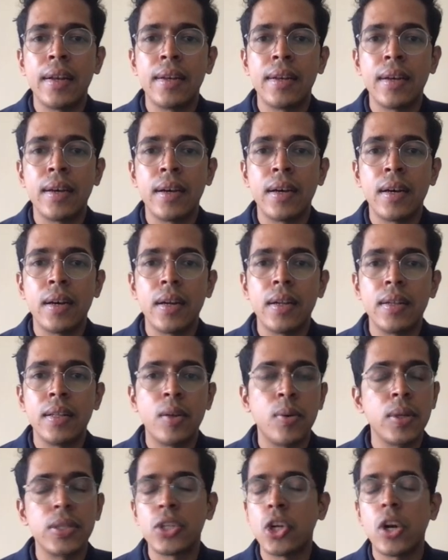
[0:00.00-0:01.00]

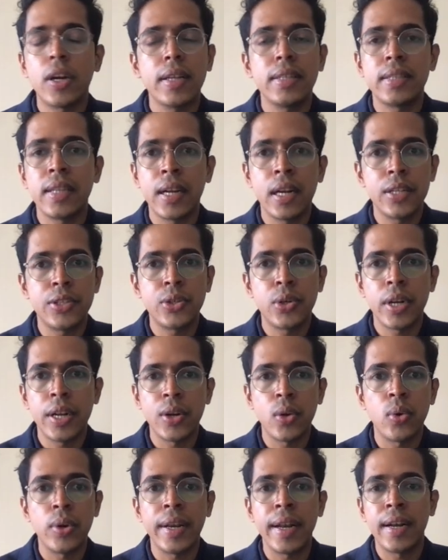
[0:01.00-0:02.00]
there was not a single student
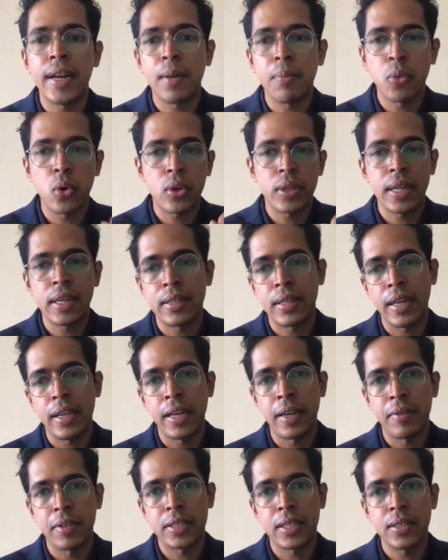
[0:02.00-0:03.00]
who needed more than 3
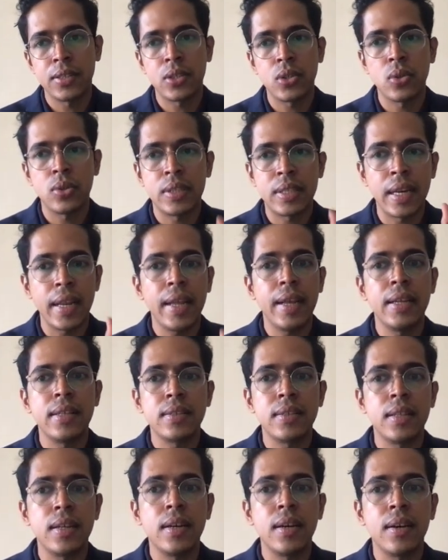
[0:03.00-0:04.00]
revisions. So 3
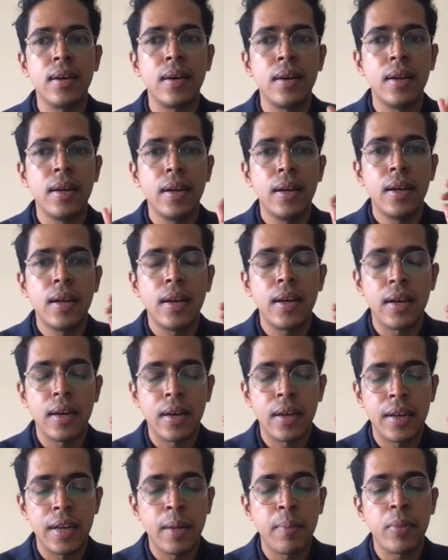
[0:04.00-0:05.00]
is the
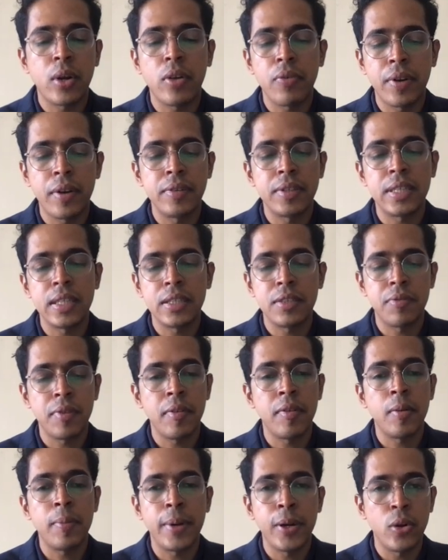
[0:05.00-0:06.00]
number of revisions we
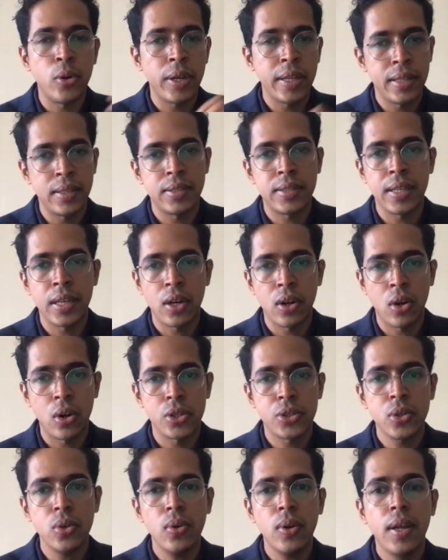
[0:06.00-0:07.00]
will be doing this year
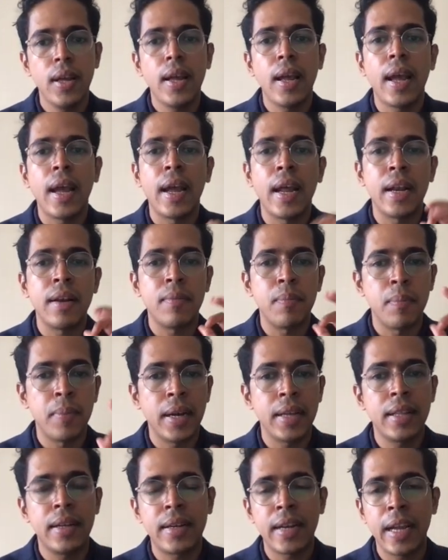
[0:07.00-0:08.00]
also. And
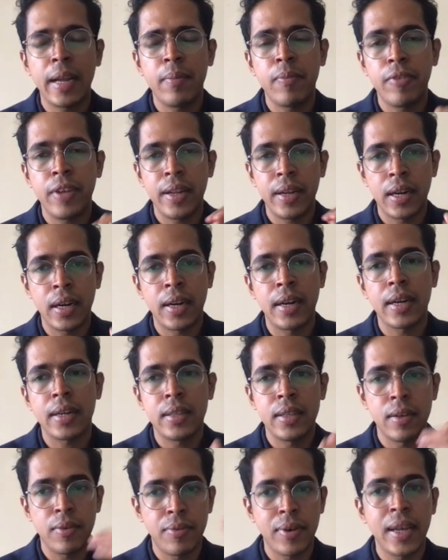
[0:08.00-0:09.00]
by the time we conduct
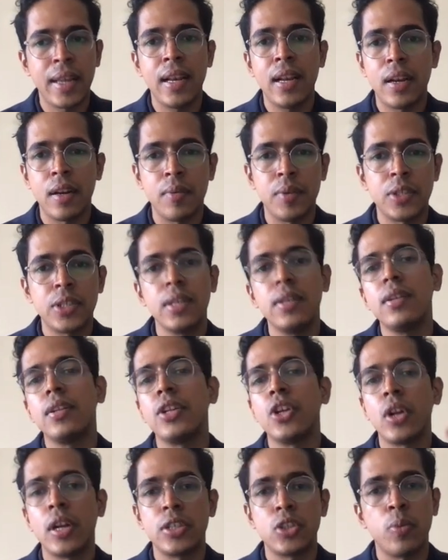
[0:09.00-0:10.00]
the final revision,
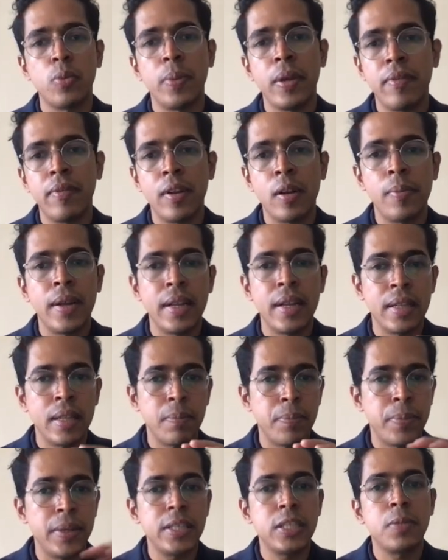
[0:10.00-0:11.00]
your SOP will be in the
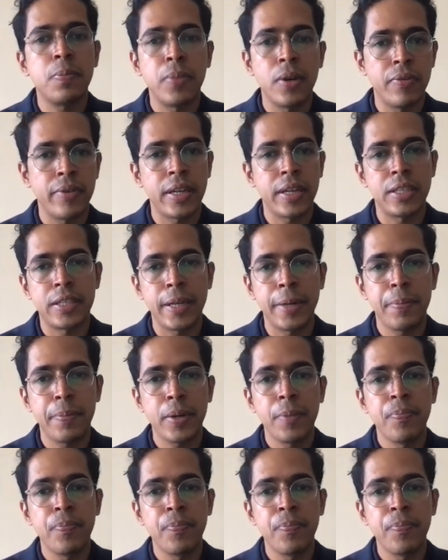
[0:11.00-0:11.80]
pitch perfect shape.